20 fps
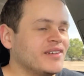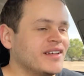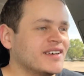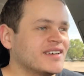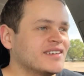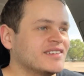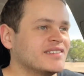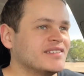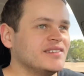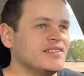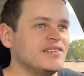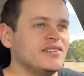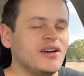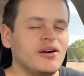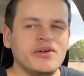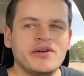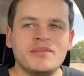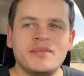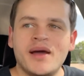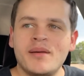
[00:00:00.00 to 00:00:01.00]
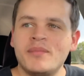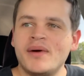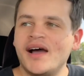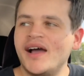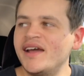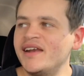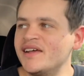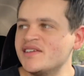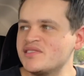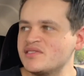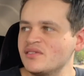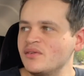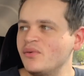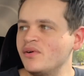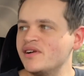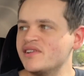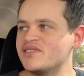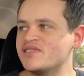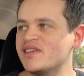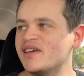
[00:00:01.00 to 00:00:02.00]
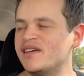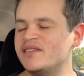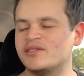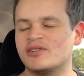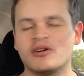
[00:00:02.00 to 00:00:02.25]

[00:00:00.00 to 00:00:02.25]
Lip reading: Like, you know, in my mind, I still want to say